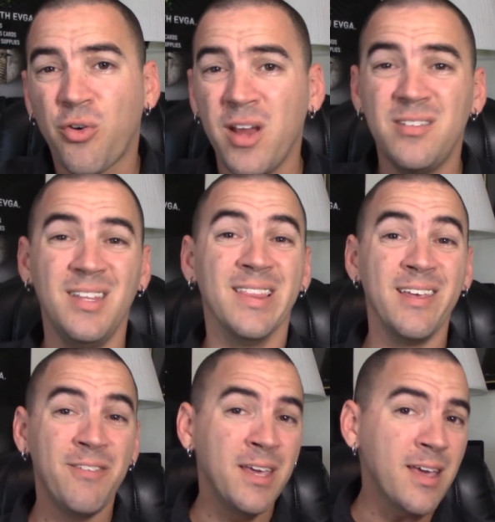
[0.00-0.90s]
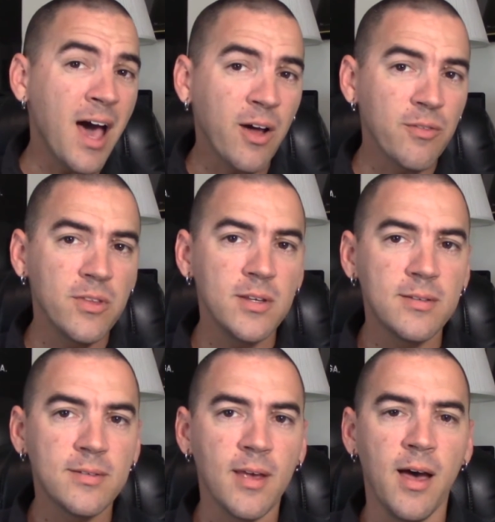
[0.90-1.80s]
a crazy living out of
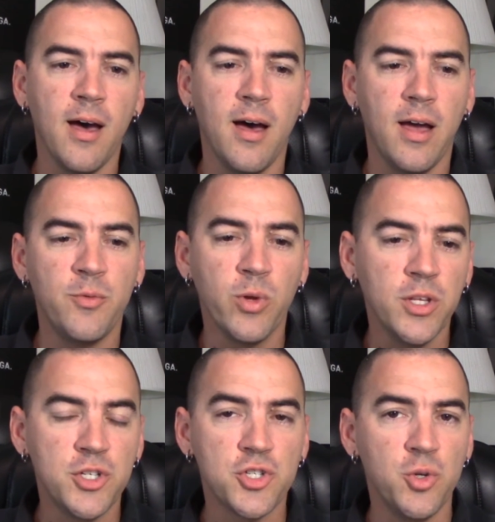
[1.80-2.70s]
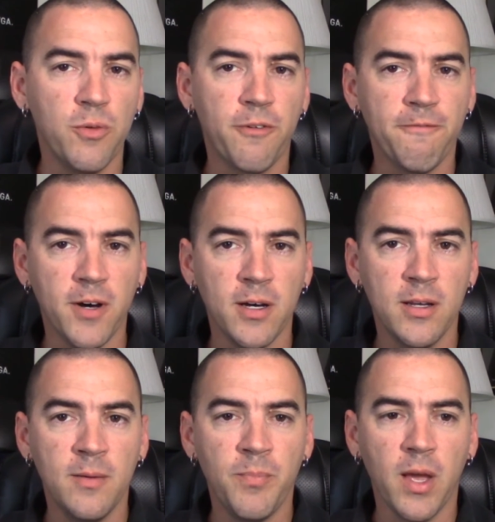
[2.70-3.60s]
this. I really just do it for
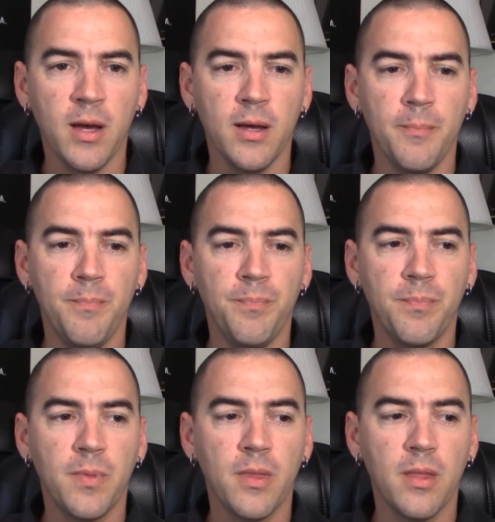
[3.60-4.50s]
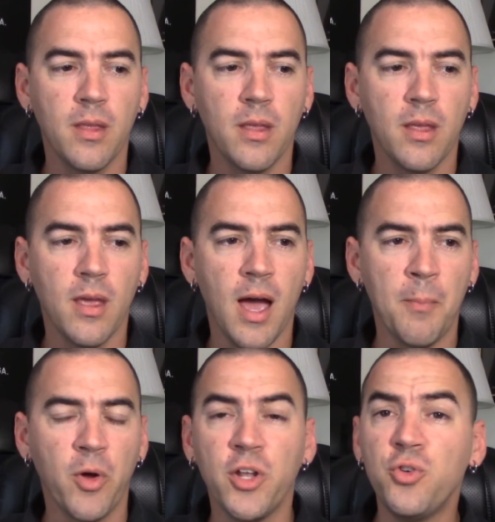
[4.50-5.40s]
fun.
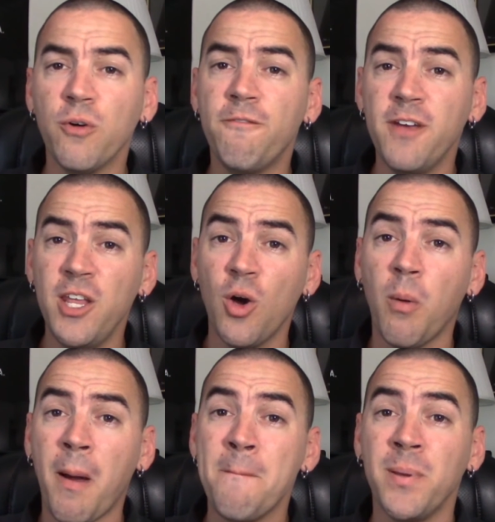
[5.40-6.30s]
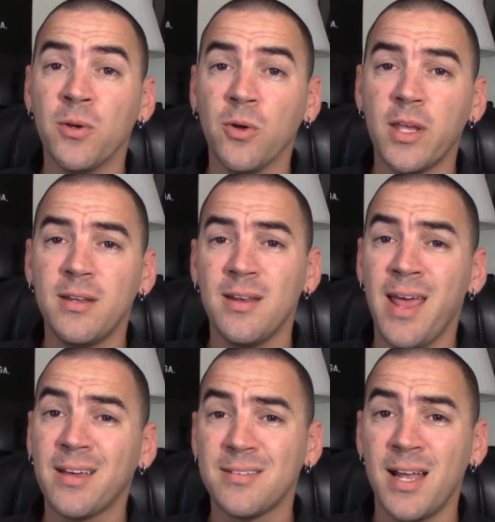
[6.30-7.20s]
I'm going to do a video on my build. I did an
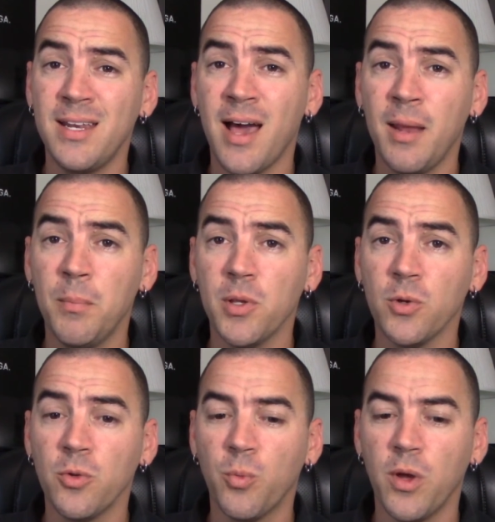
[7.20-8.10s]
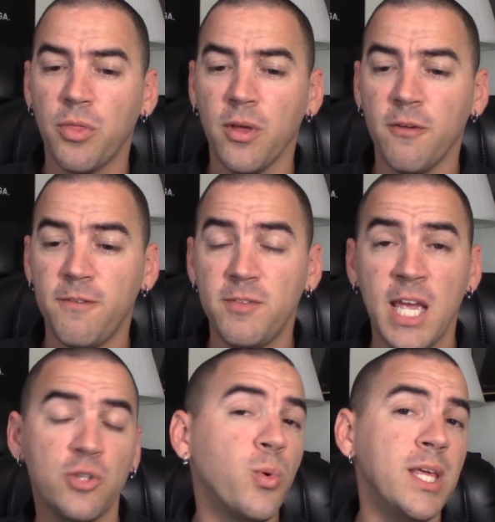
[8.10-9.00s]
X99 build with
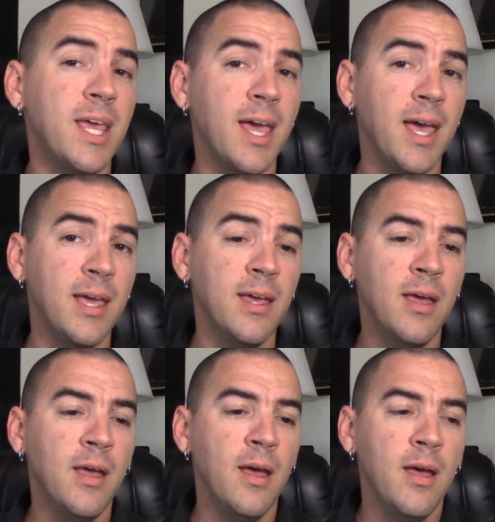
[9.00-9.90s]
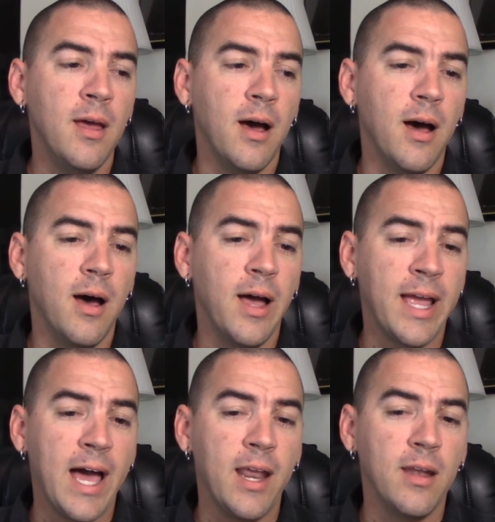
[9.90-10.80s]
5820K. I
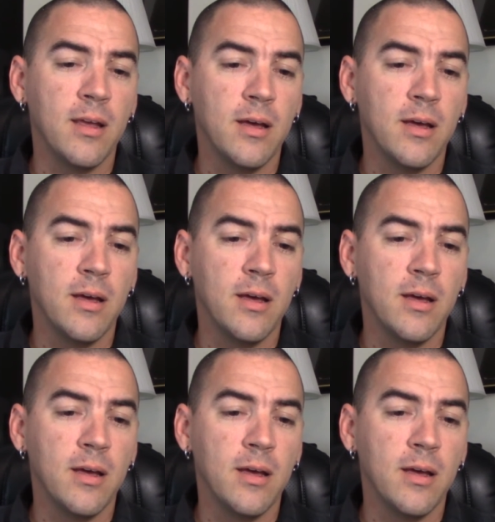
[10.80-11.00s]
got